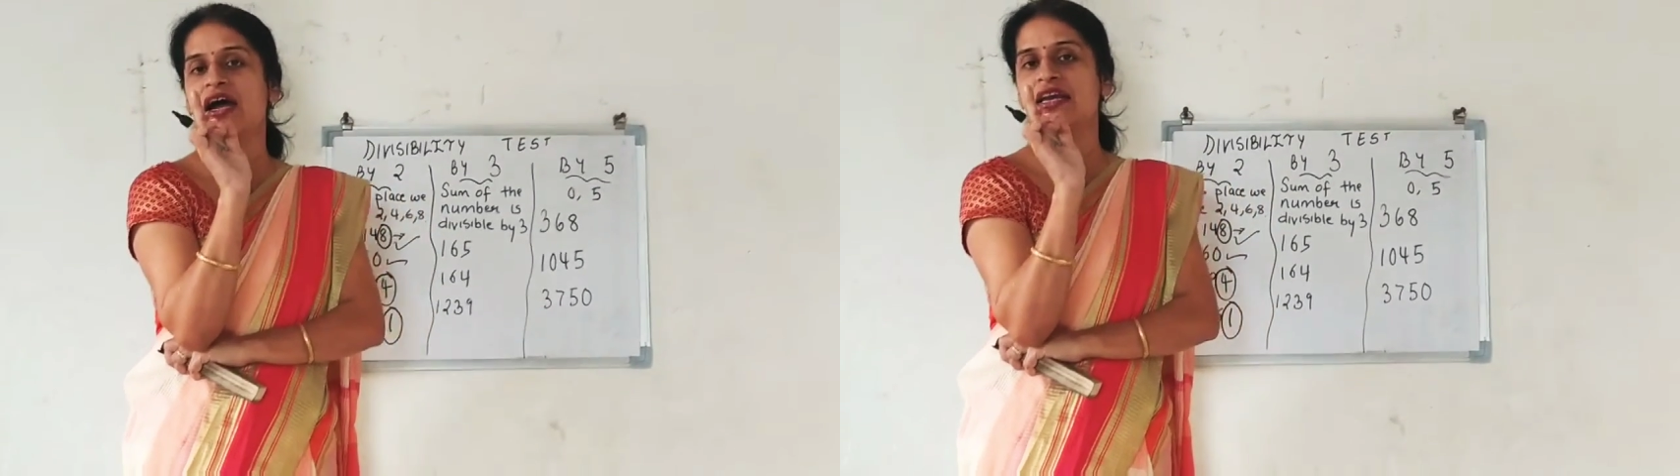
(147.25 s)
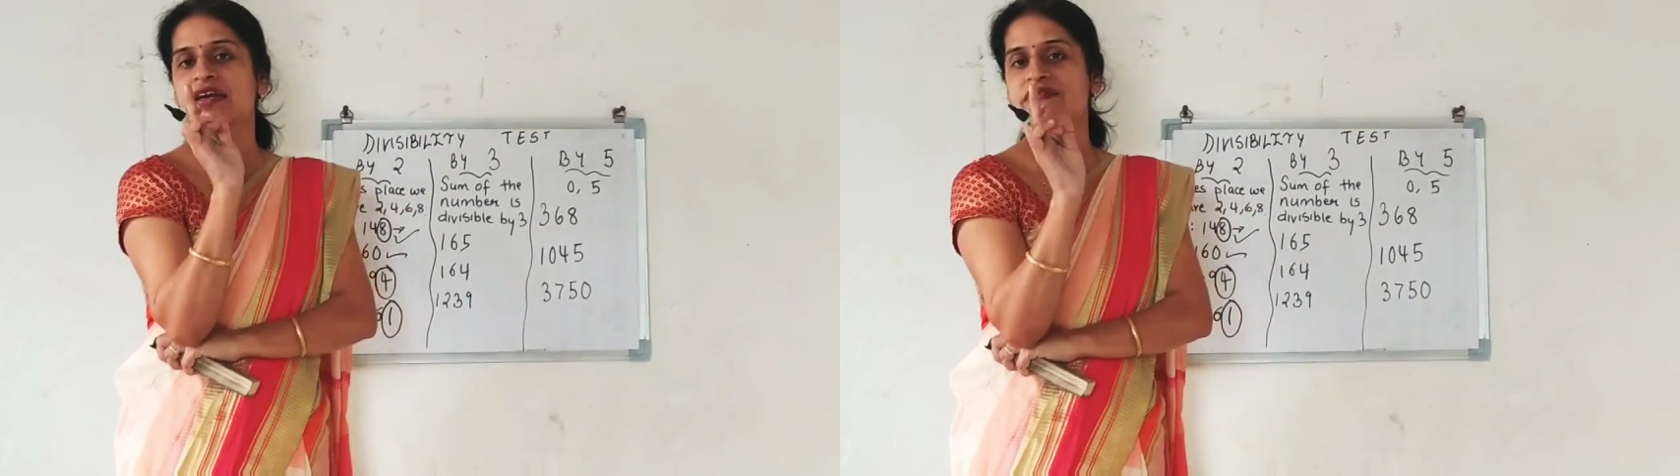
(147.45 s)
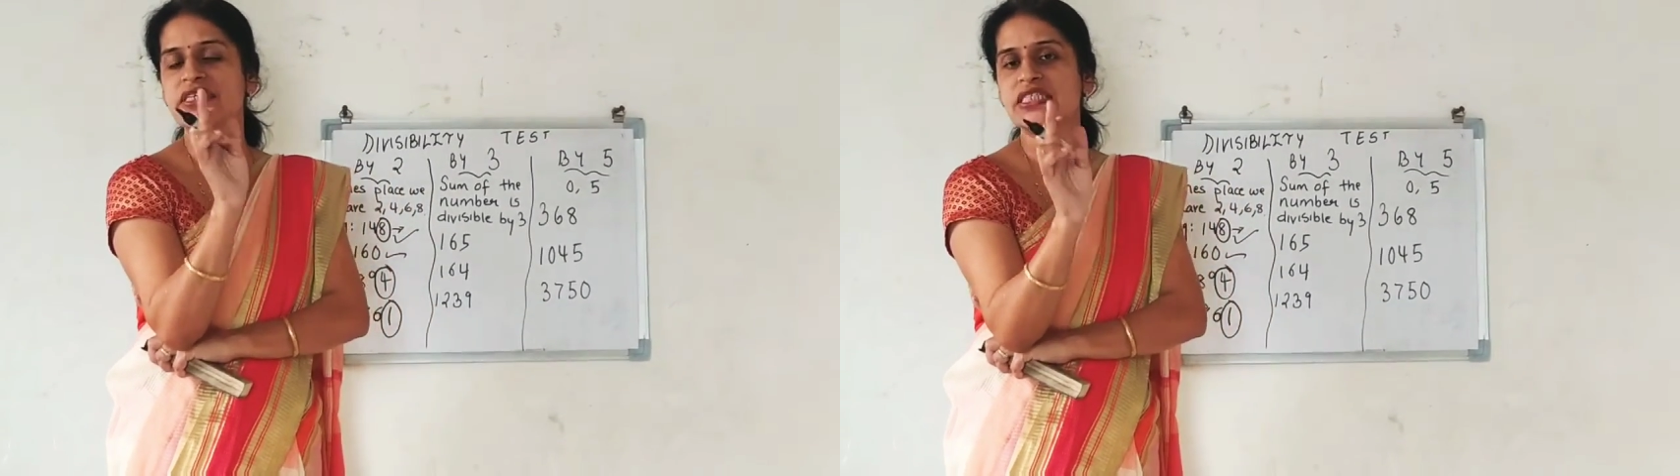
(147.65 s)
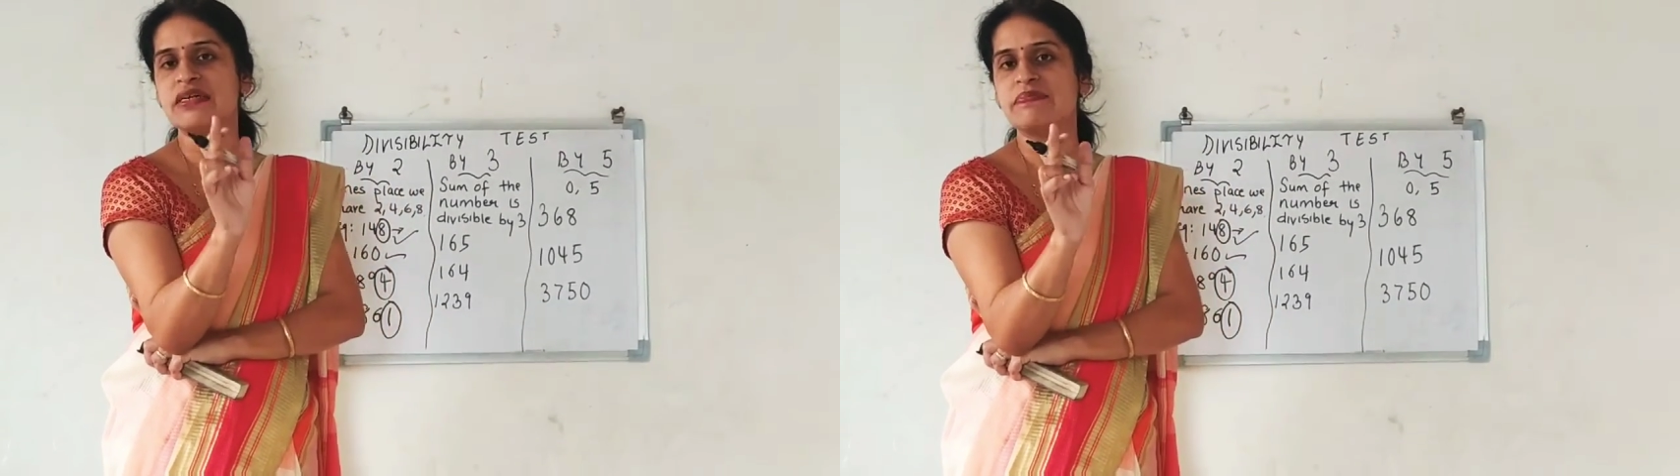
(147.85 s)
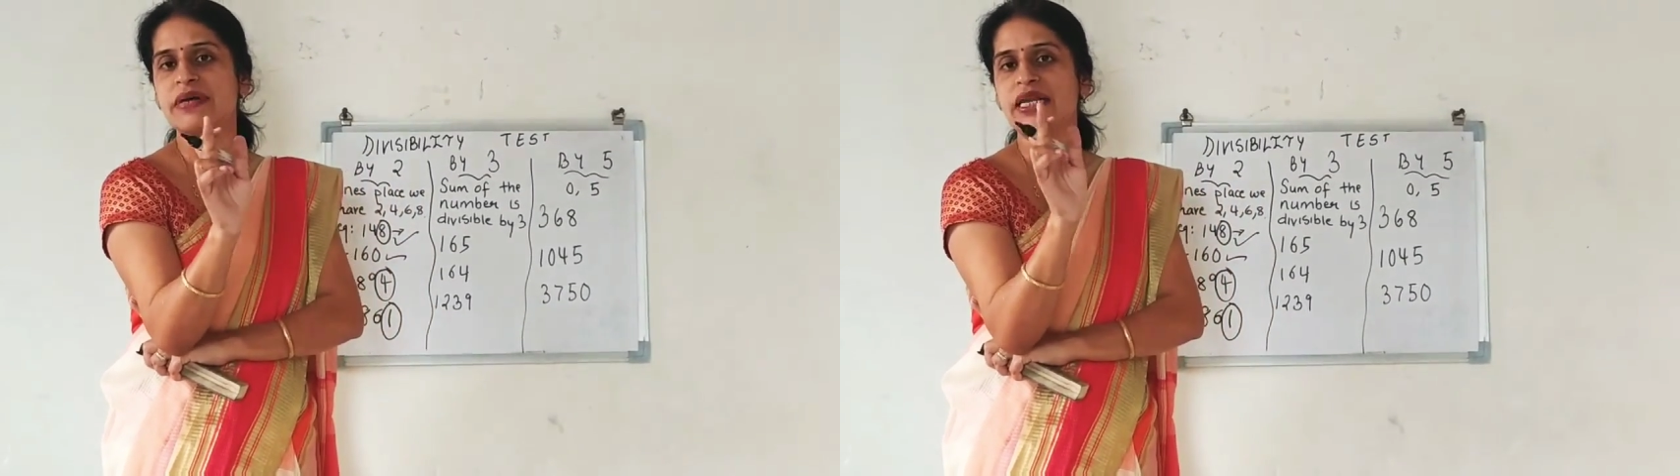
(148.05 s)
are
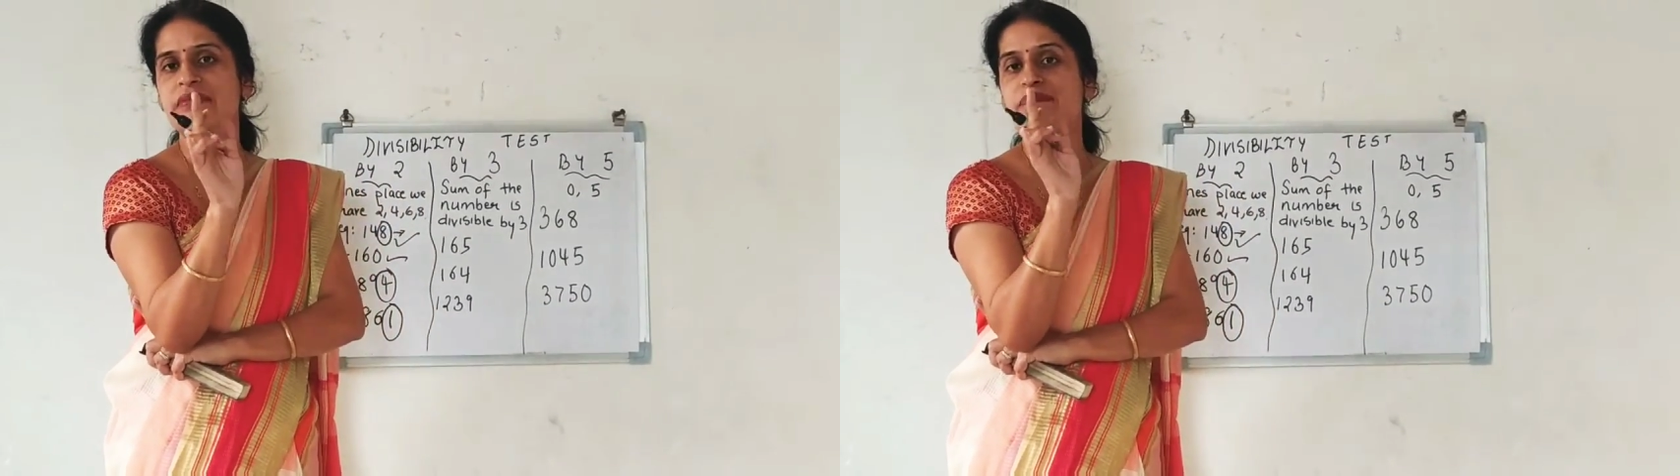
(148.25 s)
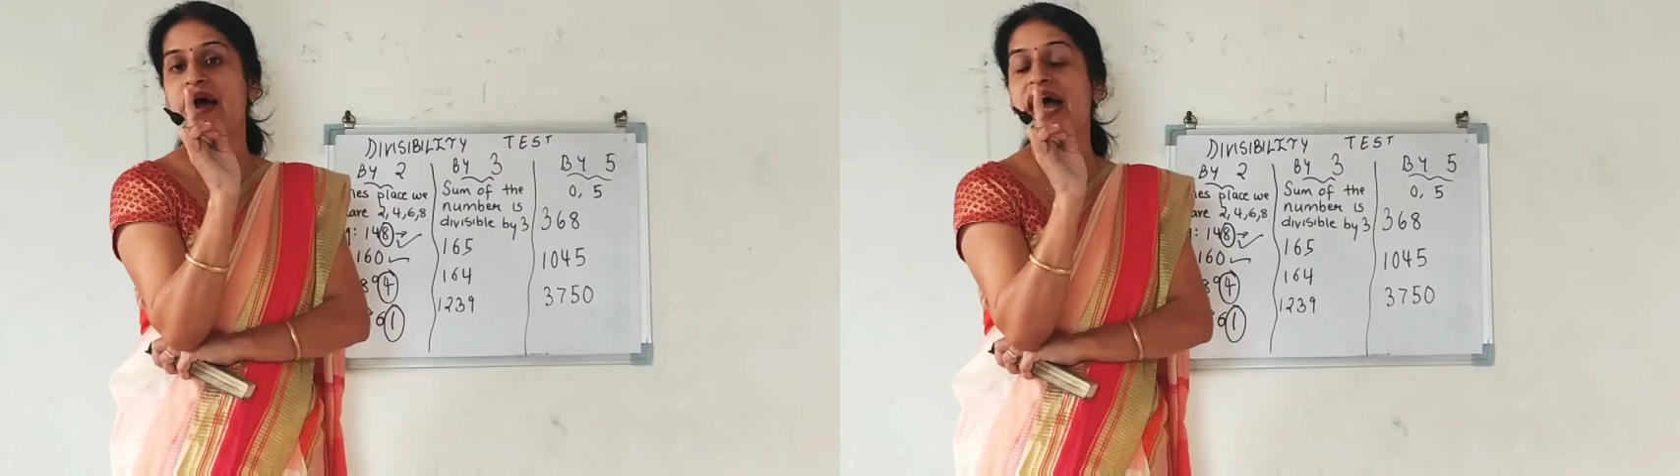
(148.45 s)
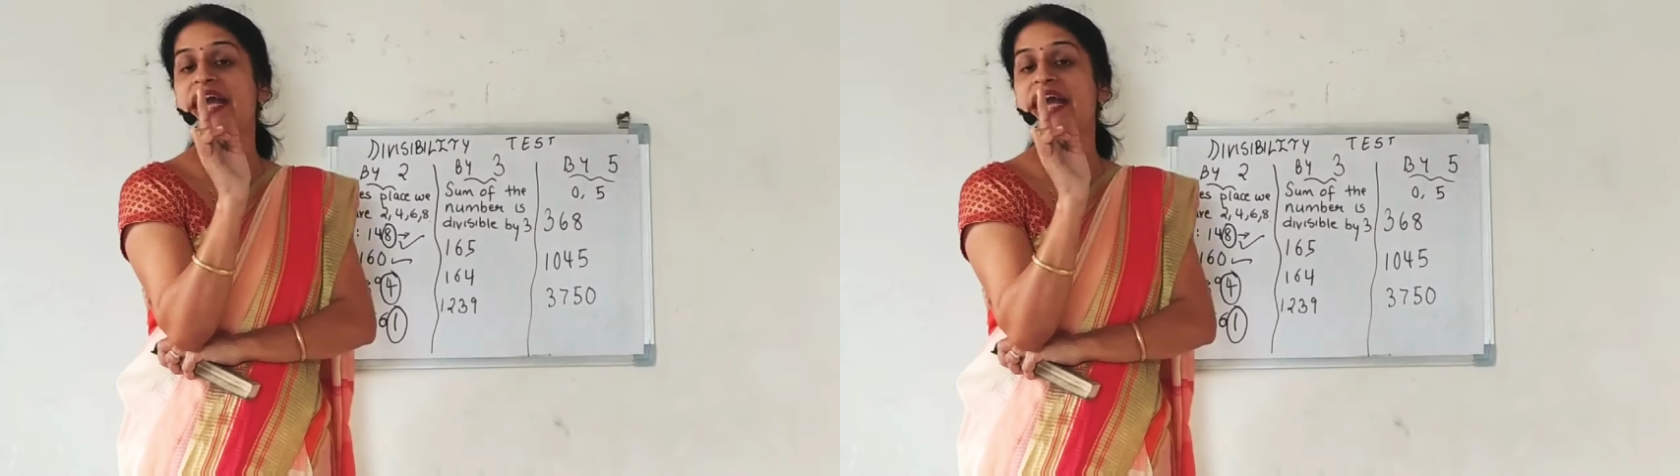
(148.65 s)
divisible